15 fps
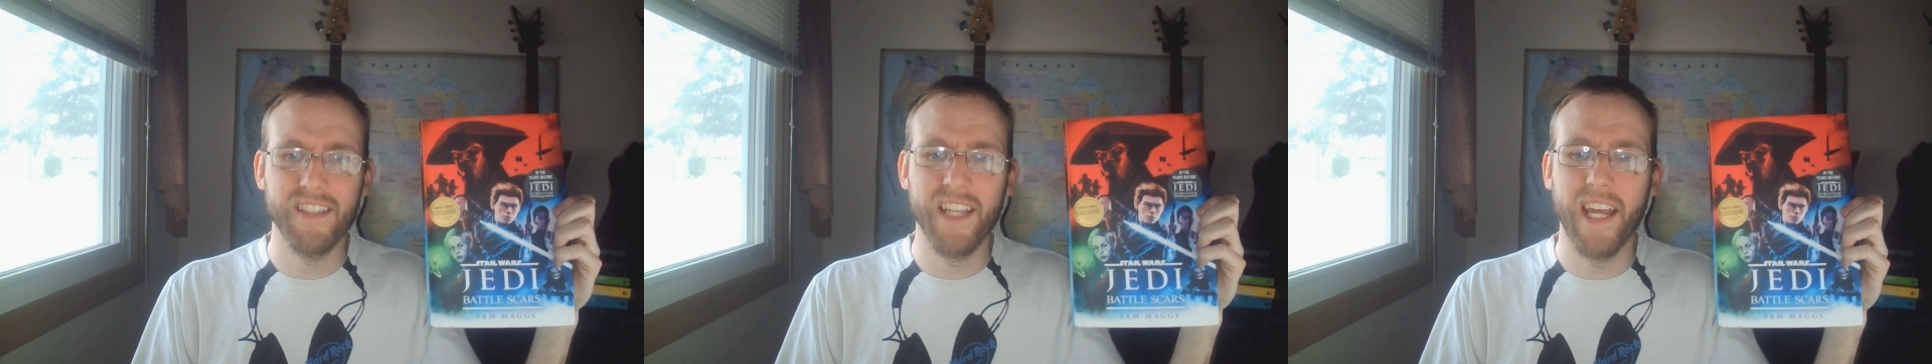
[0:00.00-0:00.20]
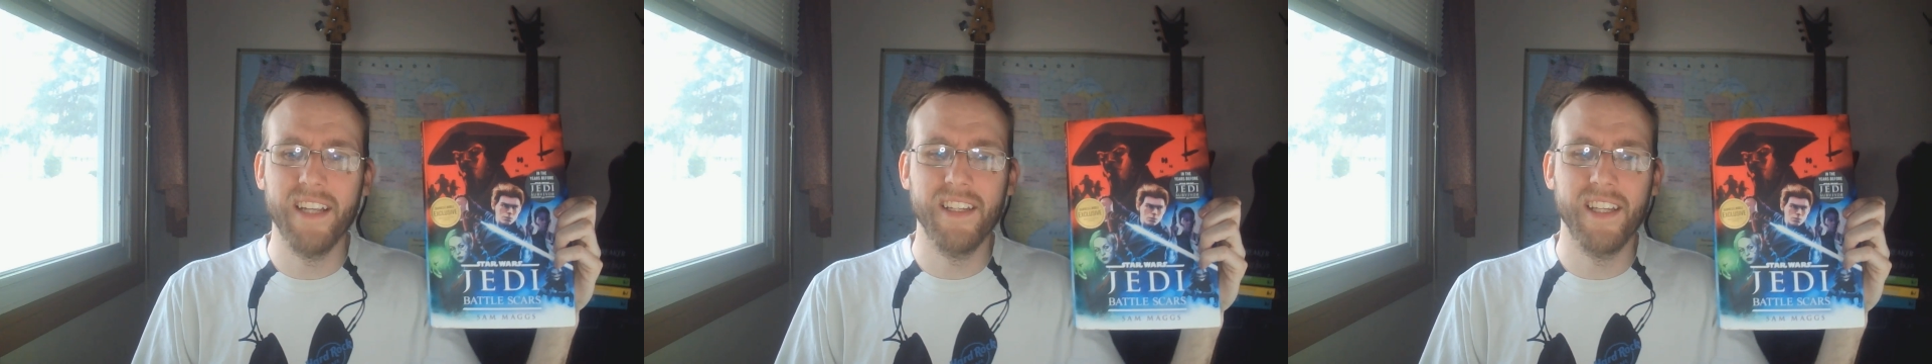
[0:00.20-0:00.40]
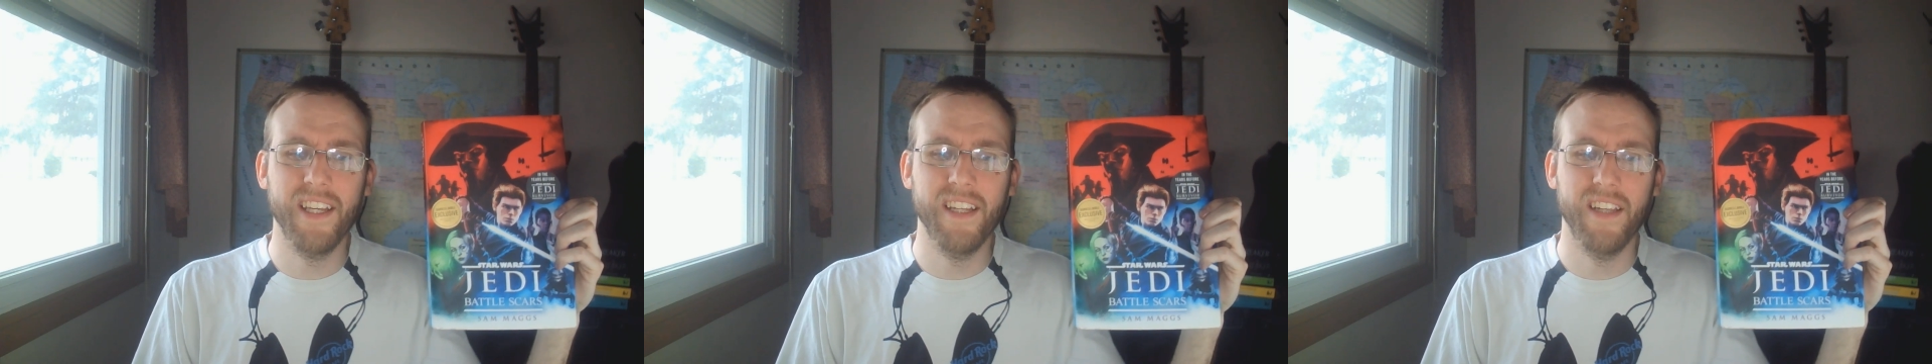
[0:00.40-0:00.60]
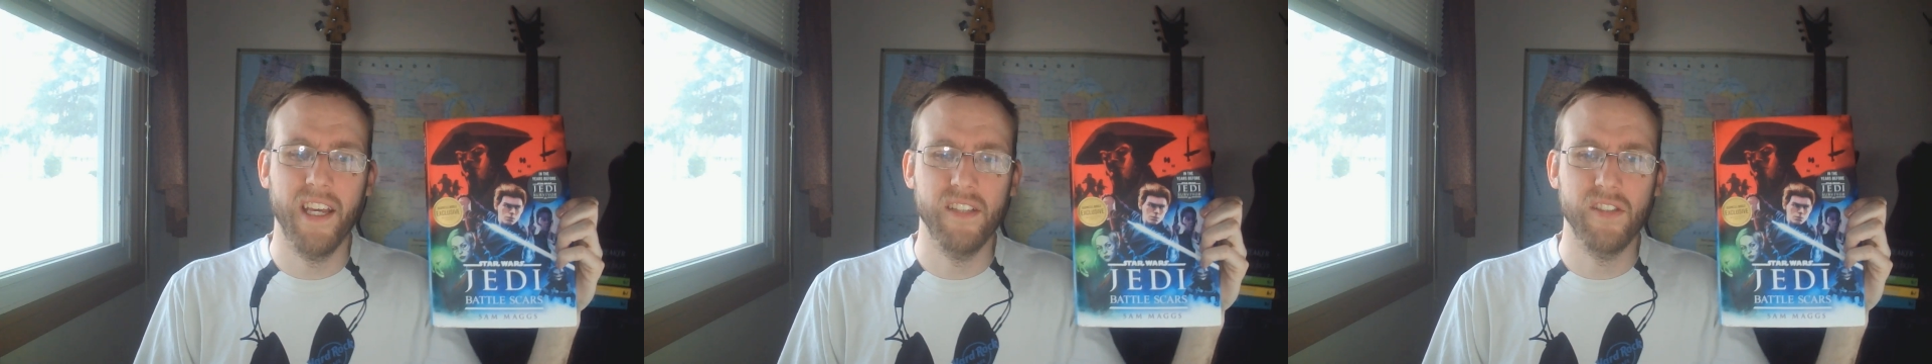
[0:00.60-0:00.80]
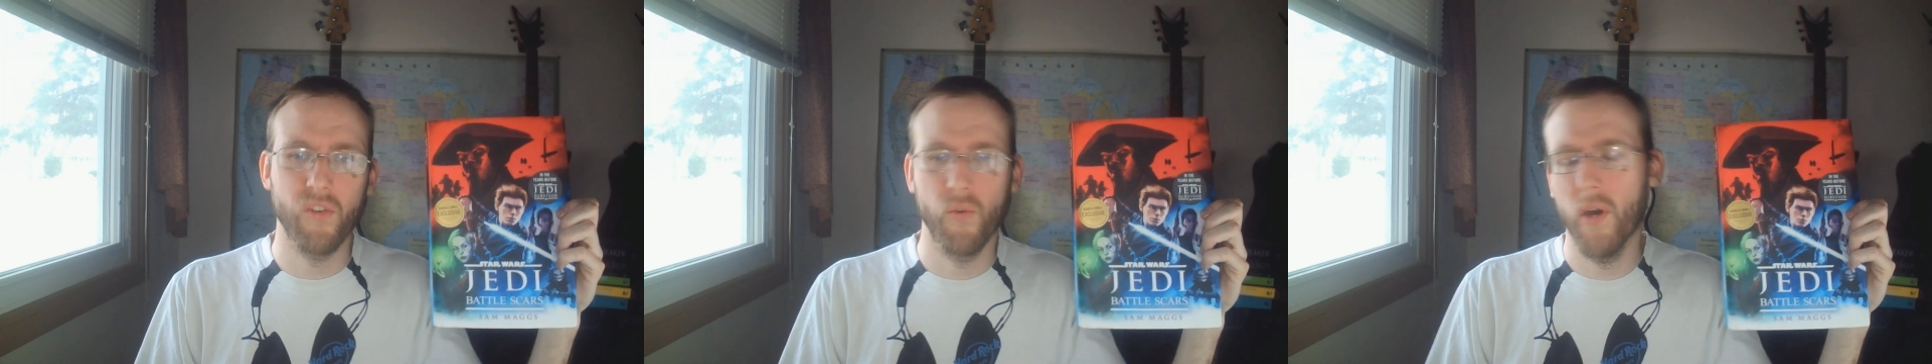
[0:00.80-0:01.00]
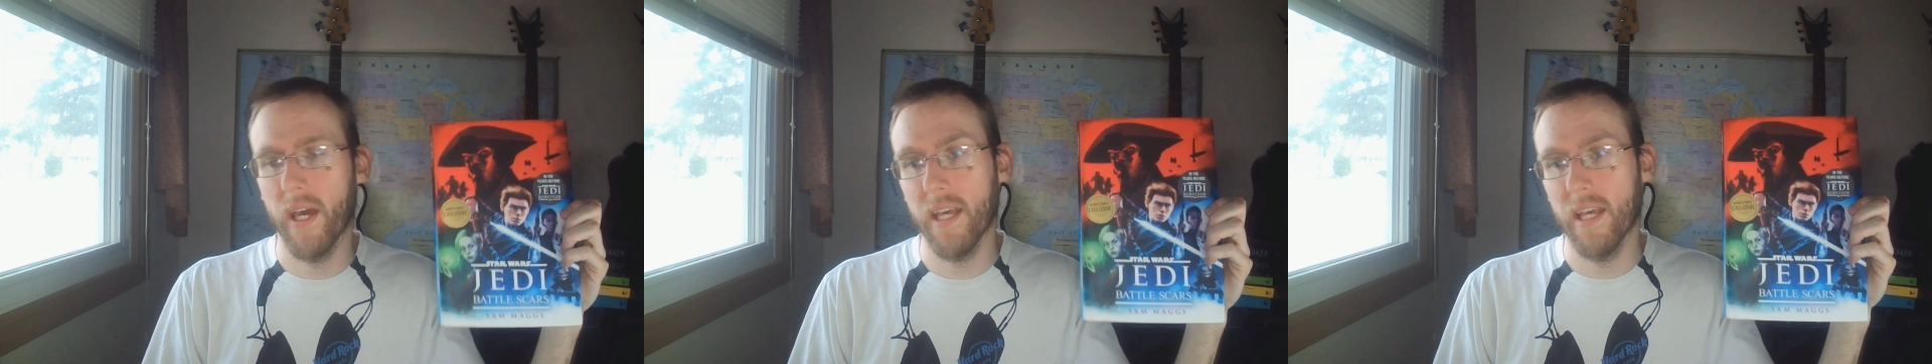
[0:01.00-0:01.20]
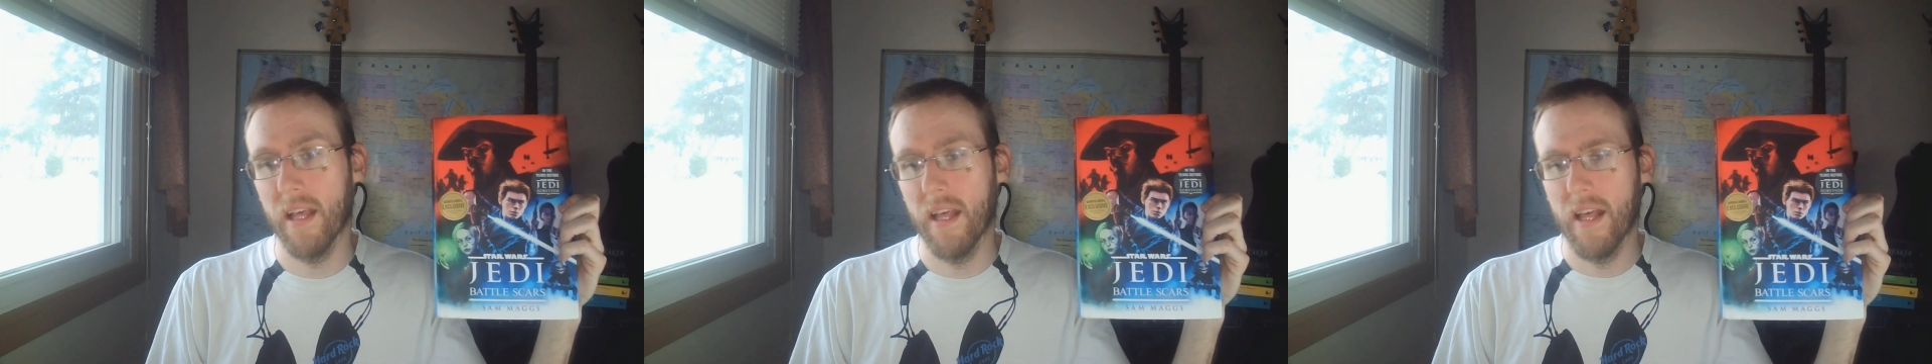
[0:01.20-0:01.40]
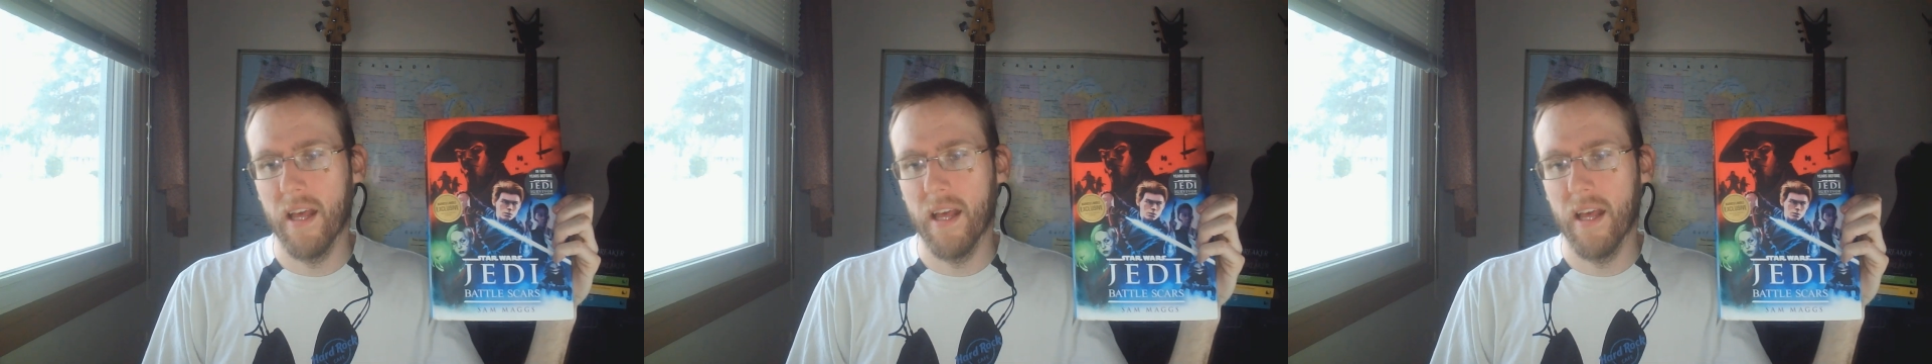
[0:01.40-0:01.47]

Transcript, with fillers: 19 days away.